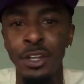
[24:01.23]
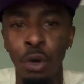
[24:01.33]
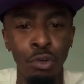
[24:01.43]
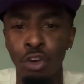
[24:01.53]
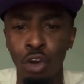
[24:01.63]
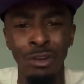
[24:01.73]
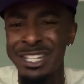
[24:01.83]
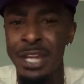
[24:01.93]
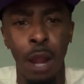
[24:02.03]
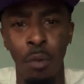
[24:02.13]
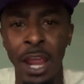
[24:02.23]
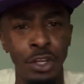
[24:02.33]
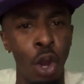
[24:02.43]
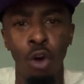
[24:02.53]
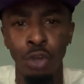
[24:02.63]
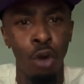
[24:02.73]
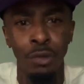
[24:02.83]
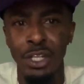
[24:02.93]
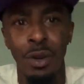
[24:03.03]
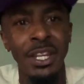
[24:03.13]
No, that's not right. No,
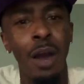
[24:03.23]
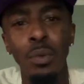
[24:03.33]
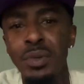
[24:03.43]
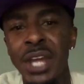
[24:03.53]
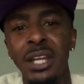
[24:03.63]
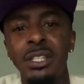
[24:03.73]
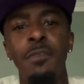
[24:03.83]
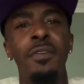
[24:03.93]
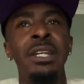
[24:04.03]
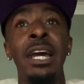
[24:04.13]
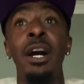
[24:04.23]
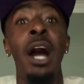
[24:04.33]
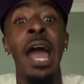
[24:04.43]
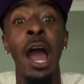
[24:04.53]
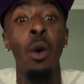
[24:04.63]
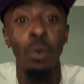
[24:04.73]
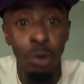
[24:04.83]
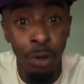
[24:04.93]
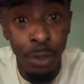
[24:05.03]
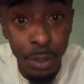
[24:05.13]
that's right. Y'all, we was out there for like an
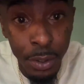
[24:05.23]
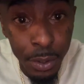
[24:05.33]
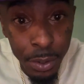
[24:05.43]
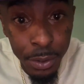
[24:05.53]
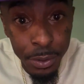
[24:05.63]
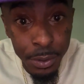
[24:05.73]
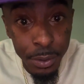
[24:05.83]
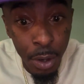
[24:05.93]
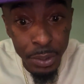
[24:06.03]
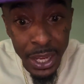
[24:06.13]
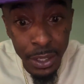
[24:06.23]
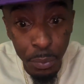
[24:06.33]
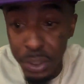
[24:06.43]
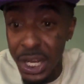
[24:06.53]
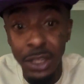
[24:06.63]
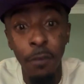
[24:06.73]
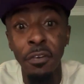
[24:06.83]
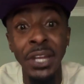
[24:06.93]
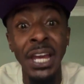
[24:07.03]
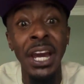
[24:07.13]
hour. Okay? We was out there
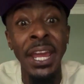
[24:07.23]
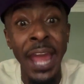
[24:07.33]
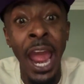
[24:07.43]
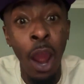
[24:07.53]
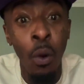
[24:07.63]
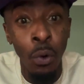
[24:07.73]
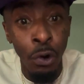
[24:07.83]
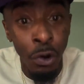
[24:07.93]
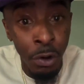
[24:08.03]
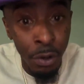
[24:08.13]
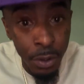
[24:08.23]
for like an hour.